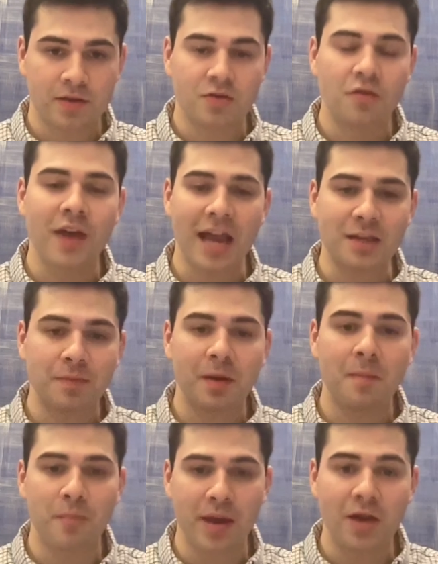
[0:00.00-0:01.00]
So that's been a
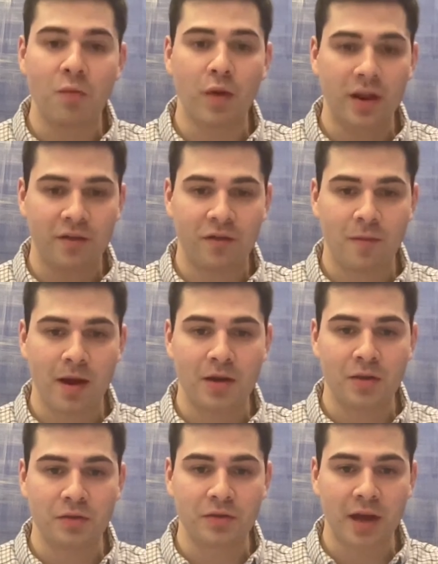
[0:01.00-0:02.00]
big win for my
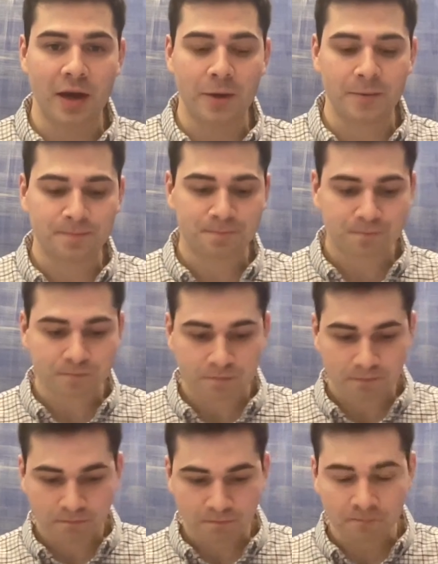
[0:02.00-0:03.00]
newsletter.
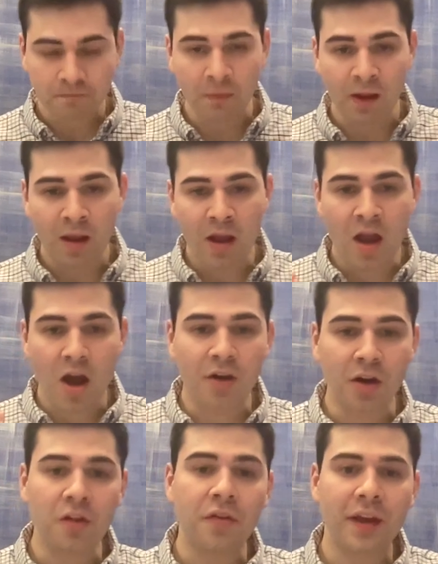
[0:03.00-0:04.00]

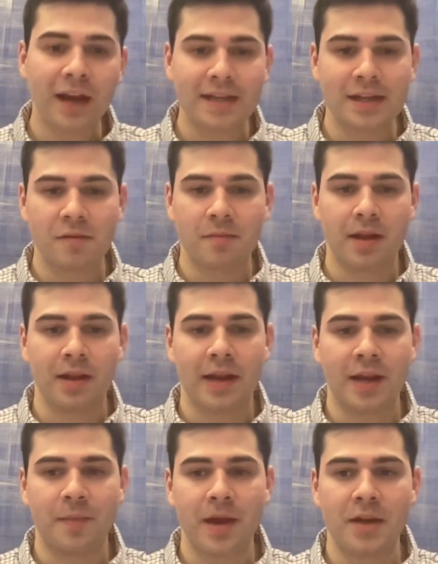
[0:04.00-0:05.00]
Another thing I did with my
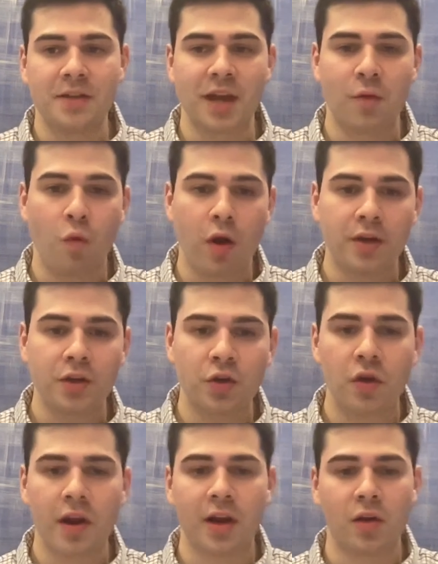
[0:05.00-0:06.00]
landing page is I wanted to
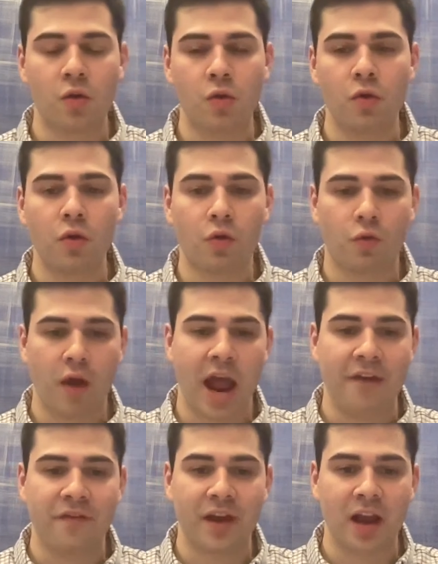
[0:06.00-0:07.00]
create a cool
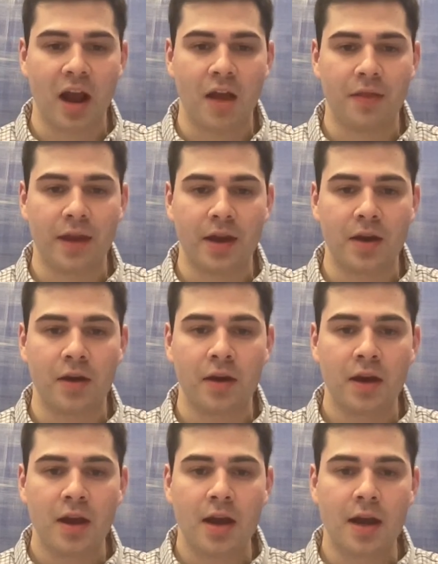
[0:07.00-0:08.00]
graphic on there
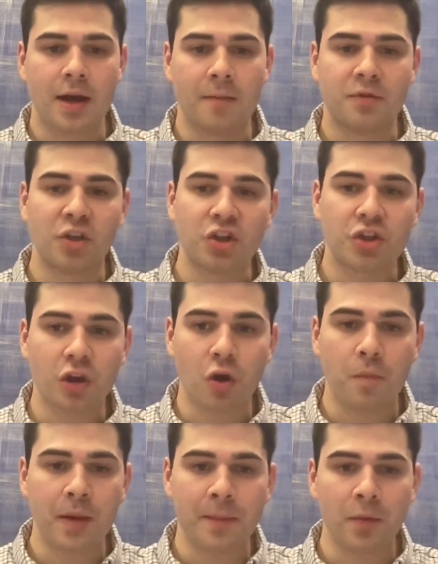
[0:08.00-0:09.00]
to show
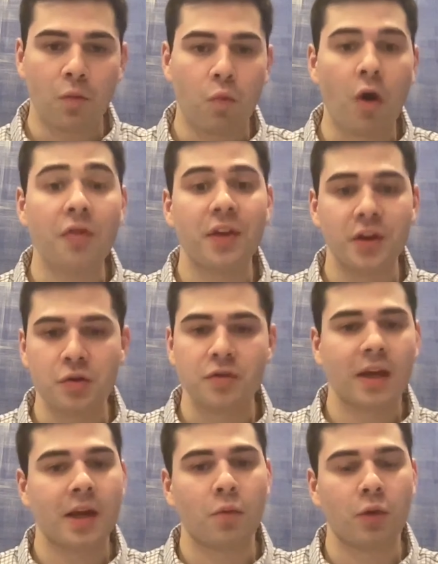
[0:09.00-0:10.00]
people what the
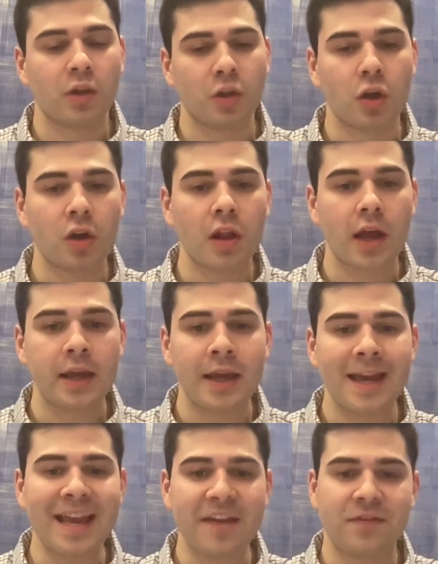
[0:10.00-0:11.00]
newsletter would look like
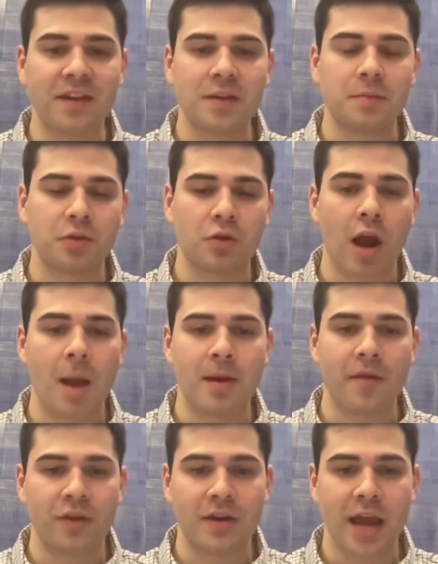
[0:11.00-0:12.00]
if they
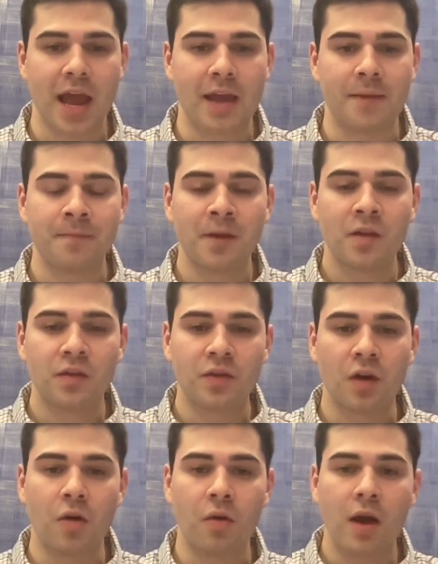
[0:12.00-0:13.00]
subscribed every day.
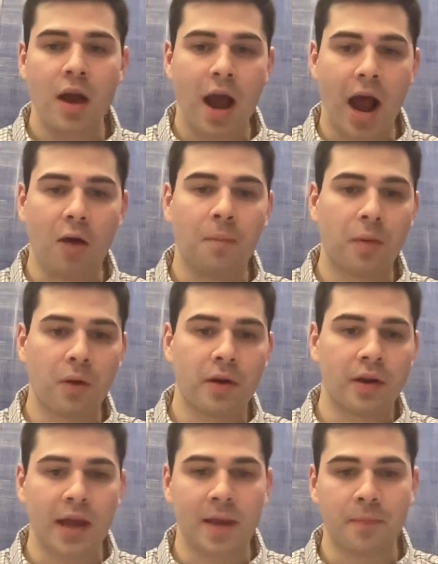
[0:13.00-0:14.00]
So I'll
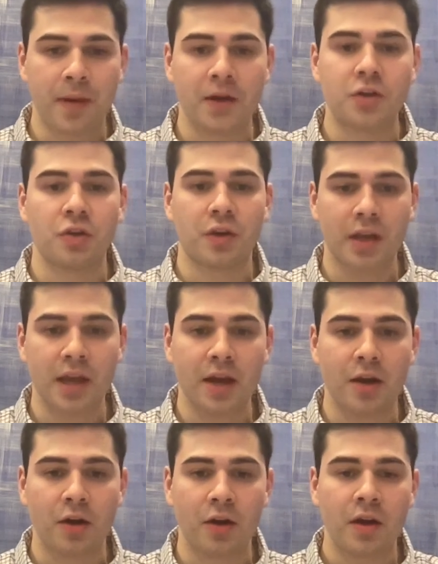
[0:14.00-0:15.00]
put a picture
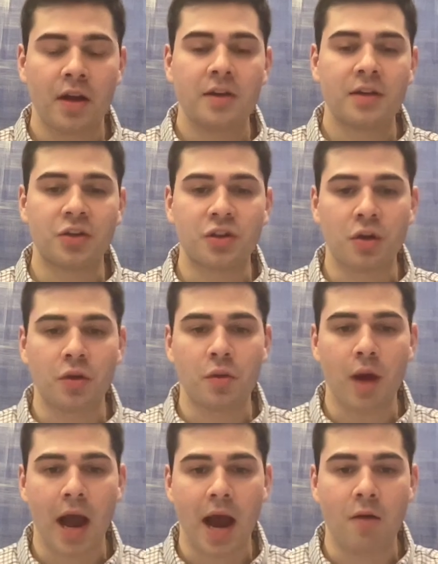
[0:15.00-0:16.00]
here to show
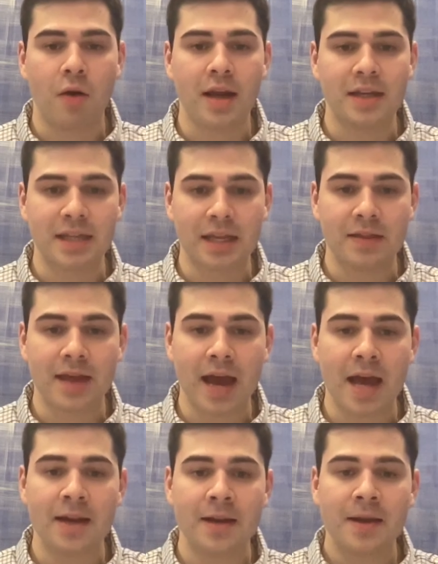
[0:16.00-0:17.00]
you how I did
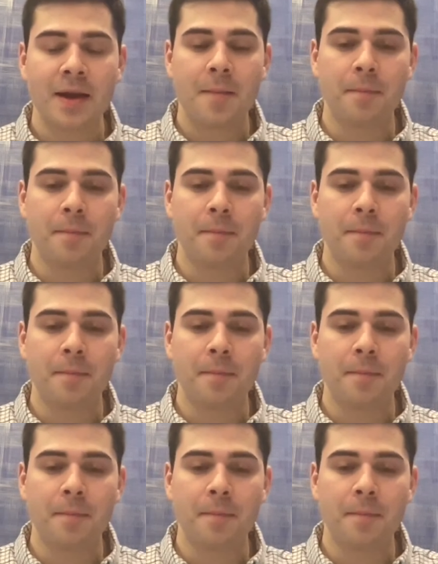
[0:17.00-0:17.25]
that.